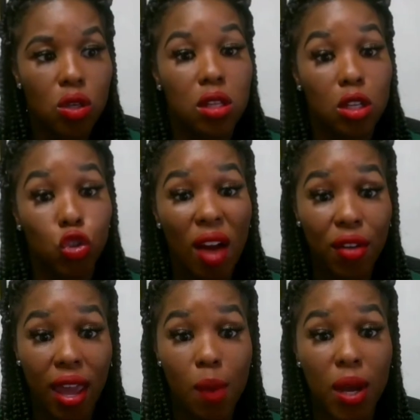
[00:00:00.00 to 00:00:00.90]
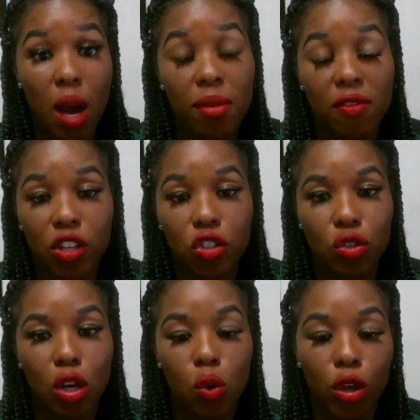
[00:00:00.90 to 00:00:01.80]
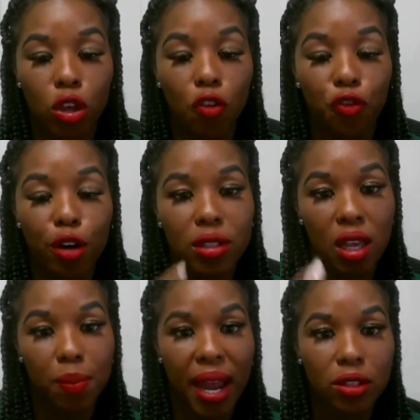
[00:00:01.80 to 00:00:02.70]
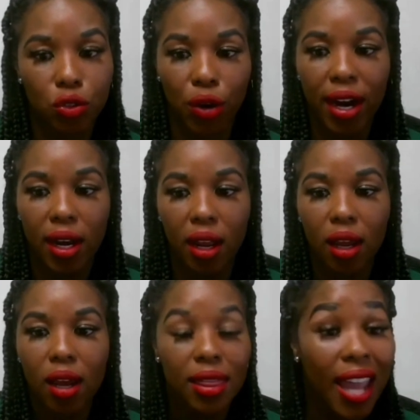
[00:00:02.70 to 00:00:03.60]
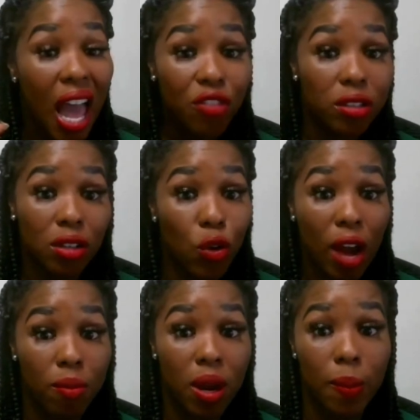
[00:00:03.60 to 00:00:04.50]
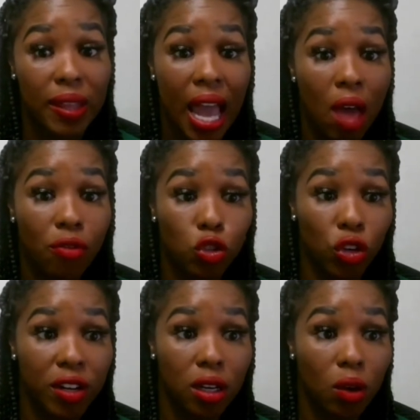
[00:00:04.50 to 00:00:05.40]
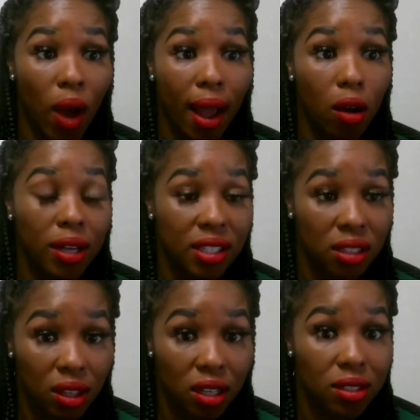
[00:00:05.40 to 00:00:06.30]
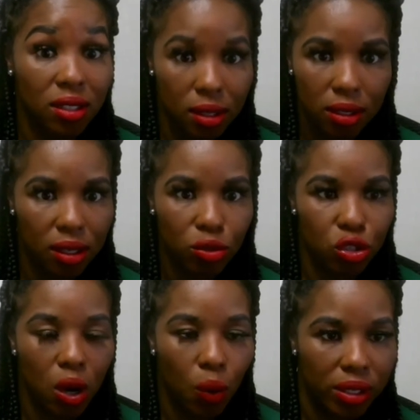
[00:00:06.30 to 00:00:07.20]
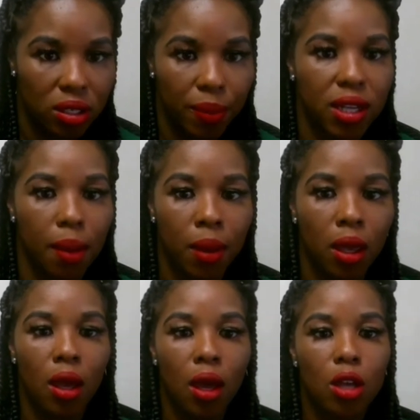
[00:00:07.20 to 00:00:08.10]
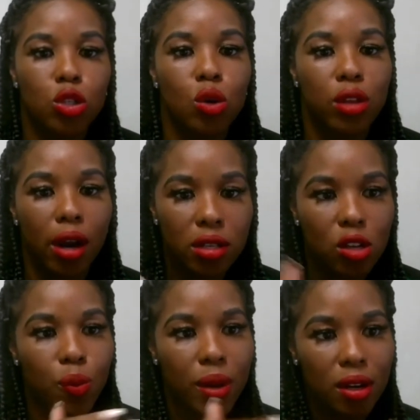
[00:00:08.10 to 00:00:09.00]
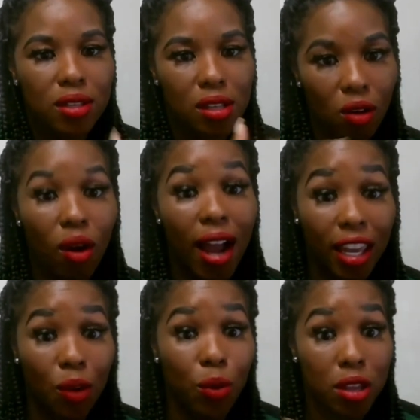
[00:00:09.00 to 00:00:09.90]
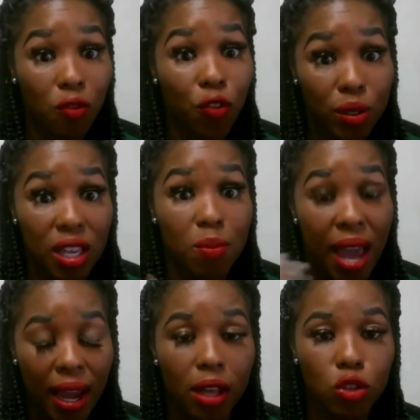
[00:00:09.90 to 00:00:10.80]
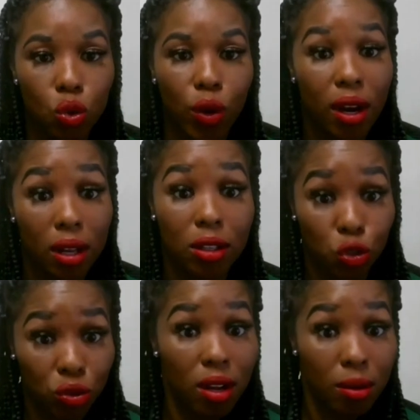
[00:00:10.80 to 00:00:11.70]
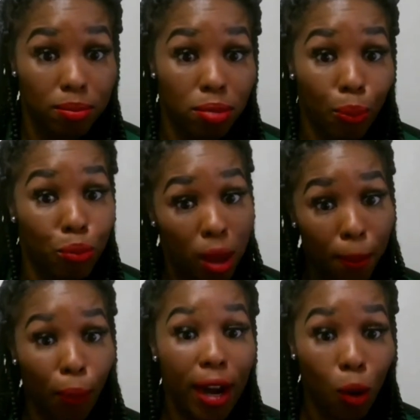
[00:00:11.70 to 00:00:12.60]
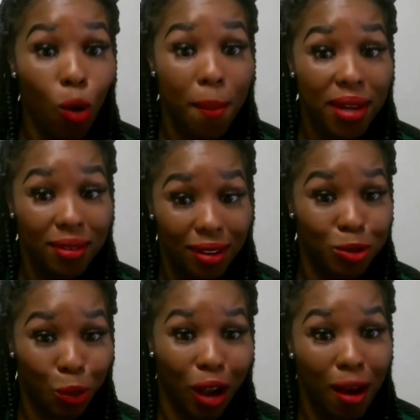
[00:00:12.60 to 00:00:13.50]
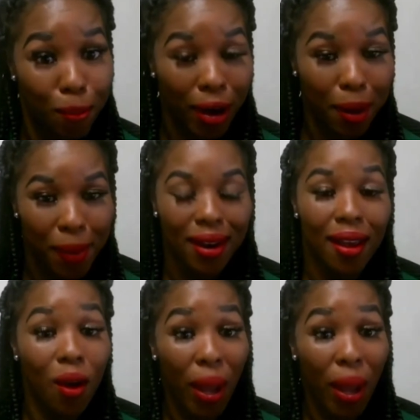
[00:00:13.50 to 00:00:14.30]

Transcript: so the driver can become efficient. So when you first get back to training, they haven't, you got to remember, they haven't driven in a while because there's, there's, there's no snow in the summertime. So there's a little bit of it's a little rocky when you first get back into it. And the the, break woman, that's what we're called brakeman,